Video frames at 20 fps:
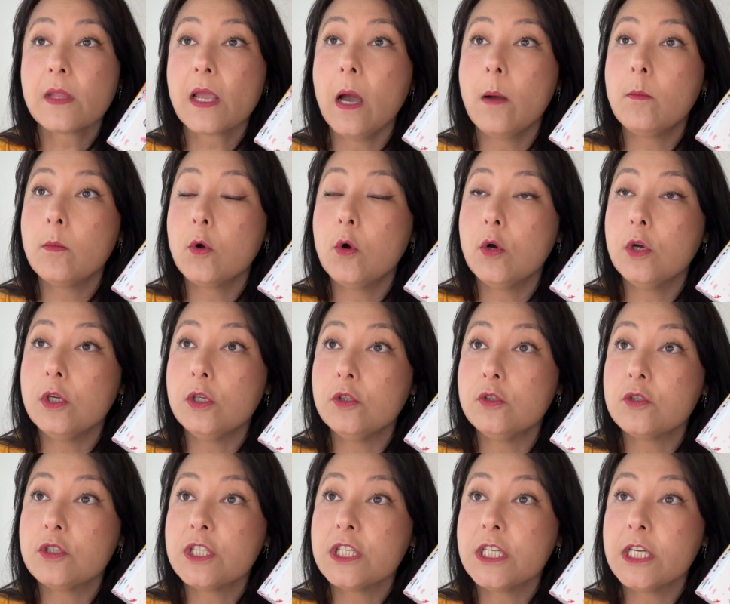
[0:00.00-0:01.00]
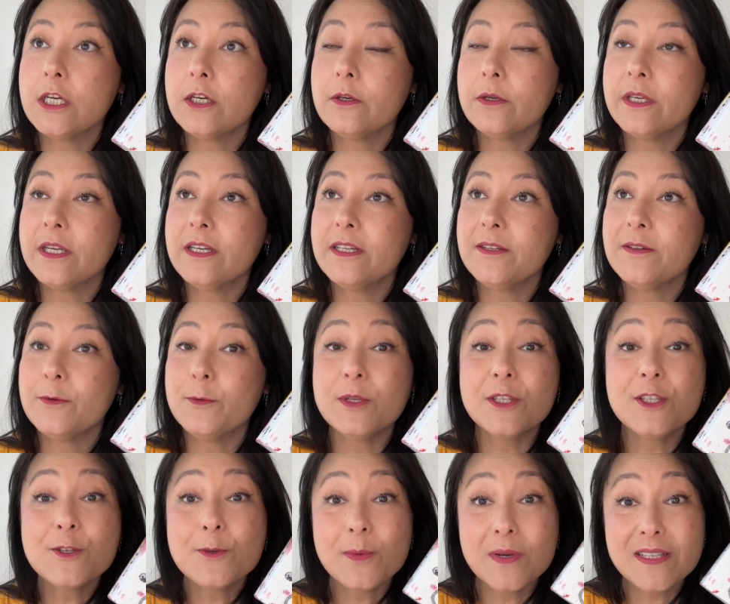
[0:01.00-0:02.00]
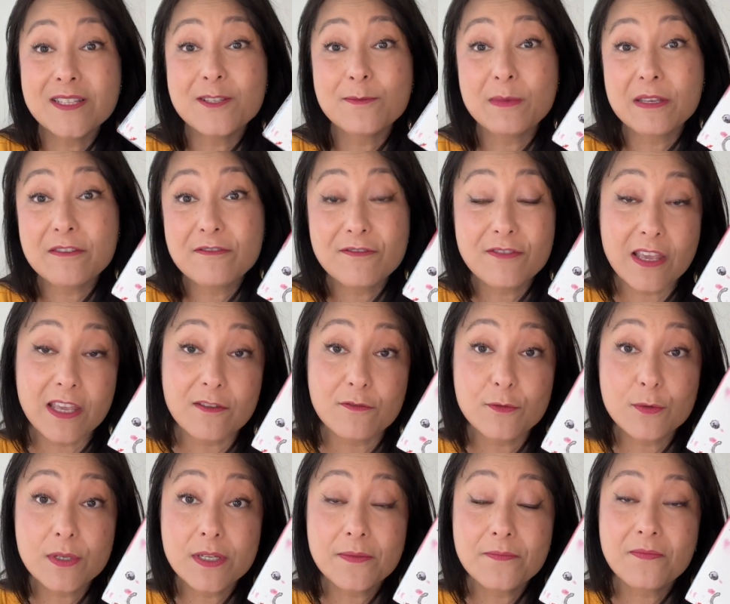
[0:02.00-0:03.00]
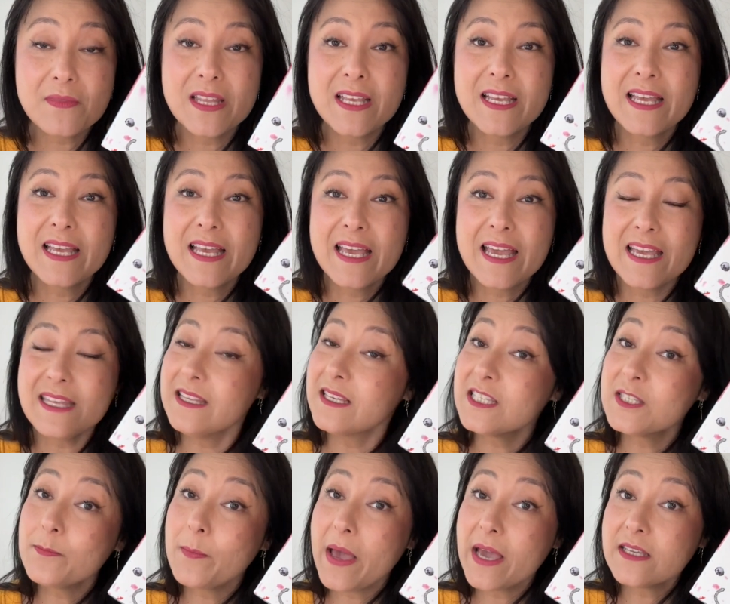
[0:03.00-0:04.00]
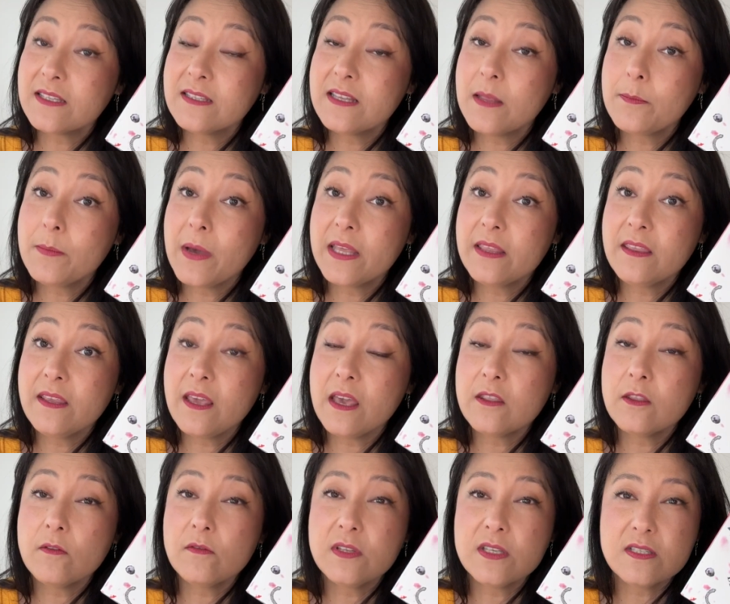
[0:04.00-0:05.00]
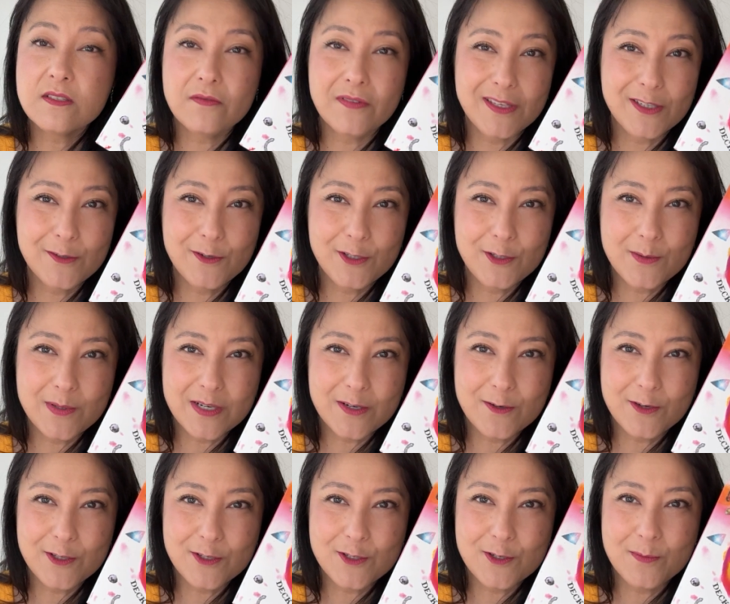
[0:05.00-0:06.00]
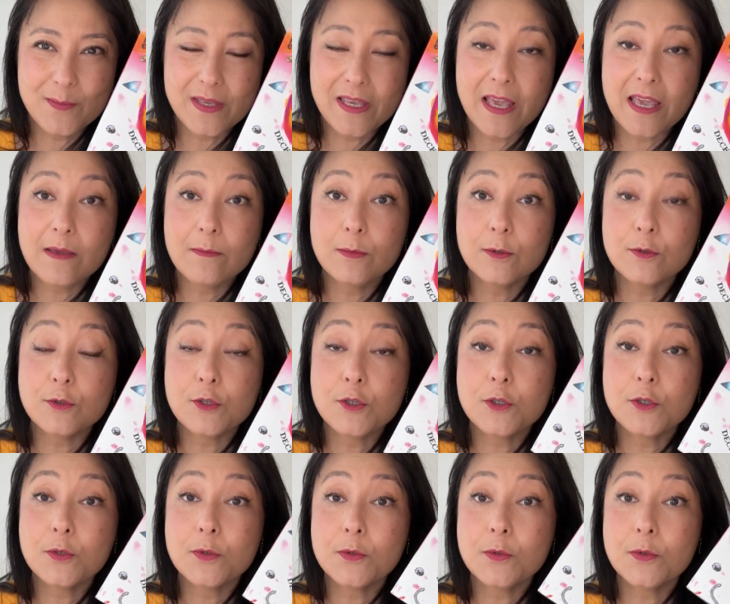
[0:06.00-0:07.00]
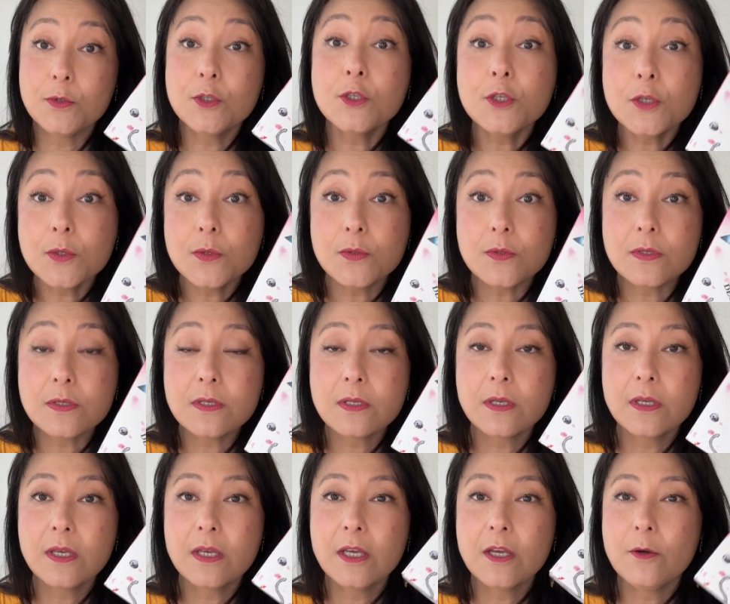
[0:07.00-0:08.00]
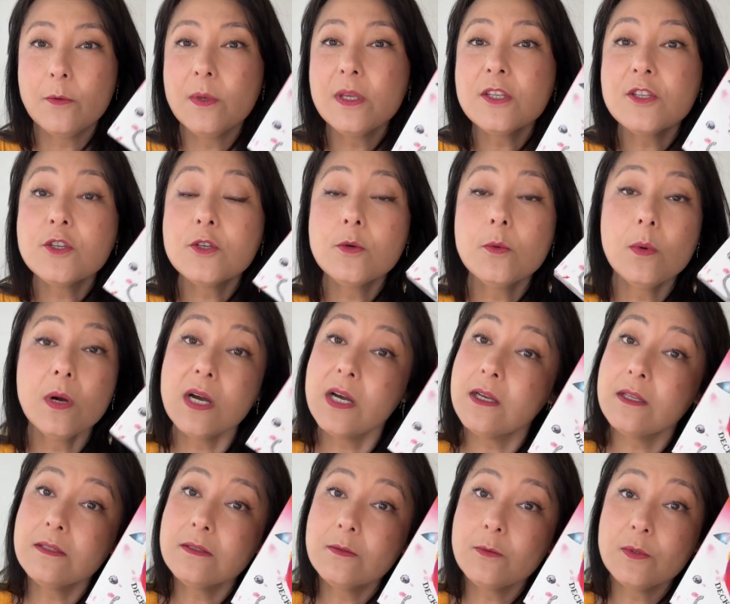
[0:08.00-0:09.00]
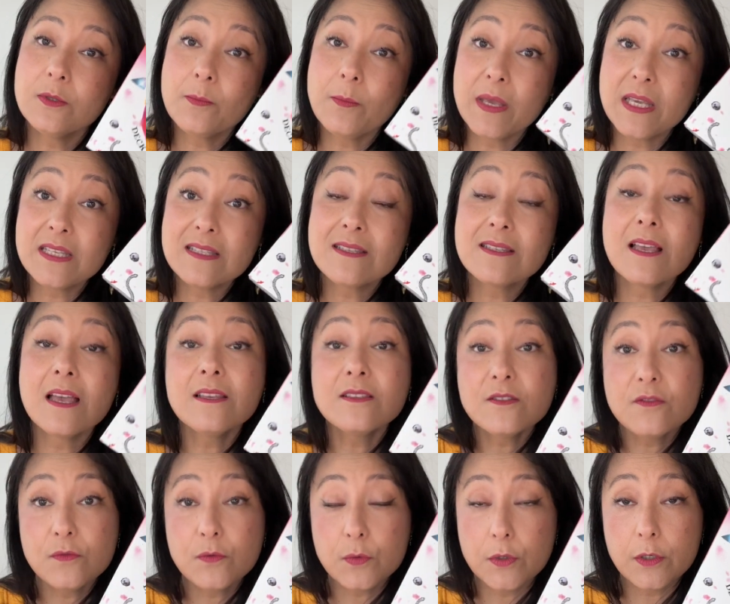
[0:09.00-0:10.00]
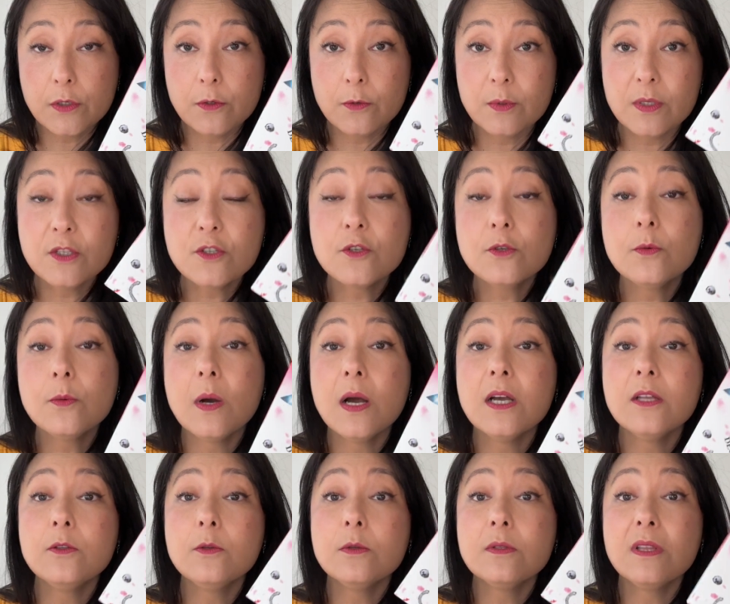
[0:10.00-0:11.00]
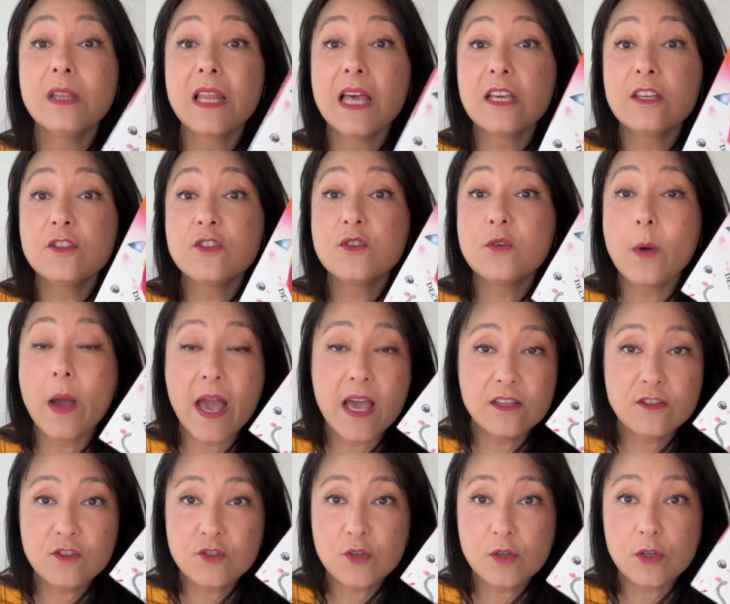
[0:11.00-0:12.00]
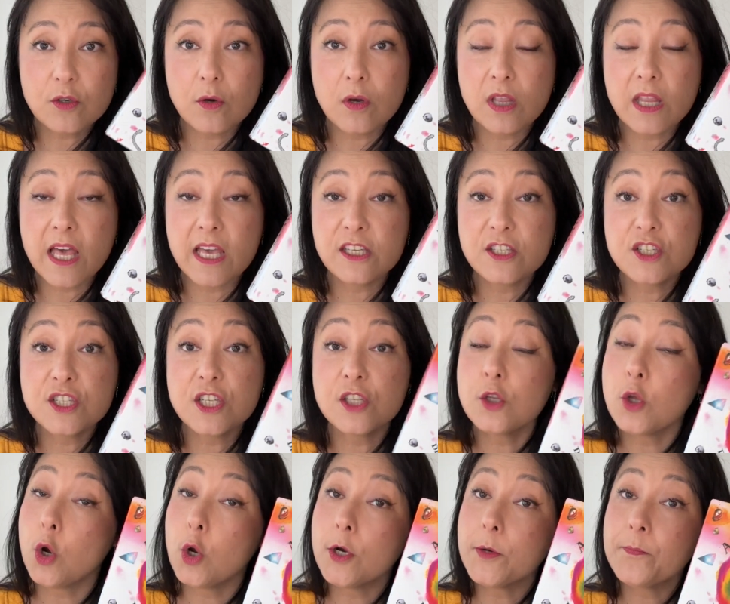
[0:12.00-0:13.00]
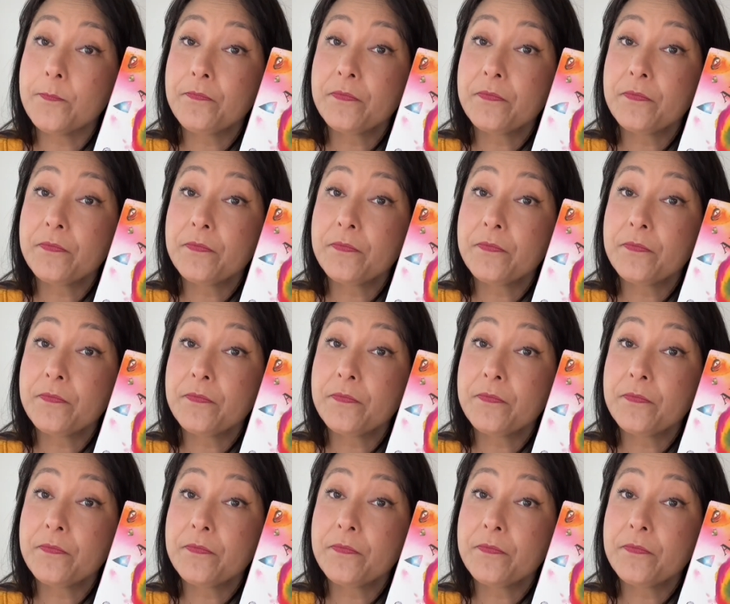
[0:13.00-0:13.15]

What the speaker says: I'm going to tell you which one is my favorite, and expect that by the end of this video you are going to be able to choose which one would make sense for you, which one you would like to add to your collection, or